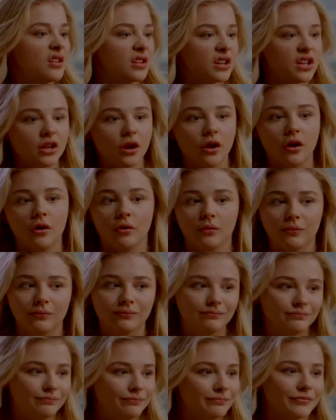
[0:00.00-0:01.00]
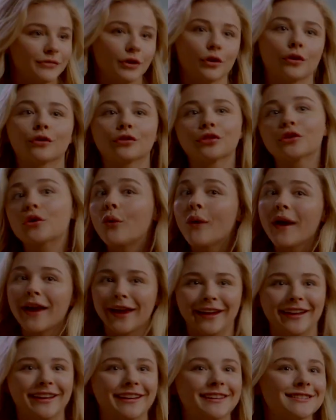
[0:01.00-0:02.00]
you know,
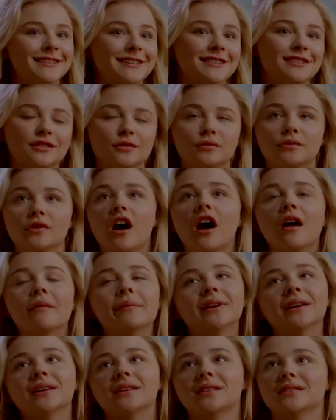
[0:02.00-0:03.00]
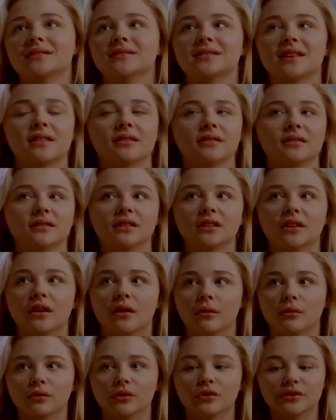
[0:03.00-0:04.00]
earthquakes and tsunamis and,
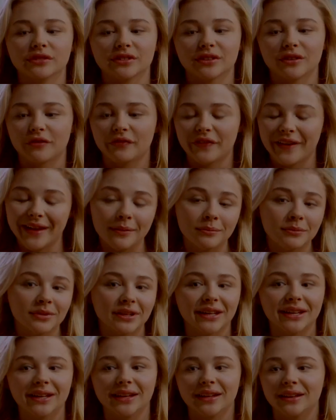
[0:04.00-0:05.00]
losing her family.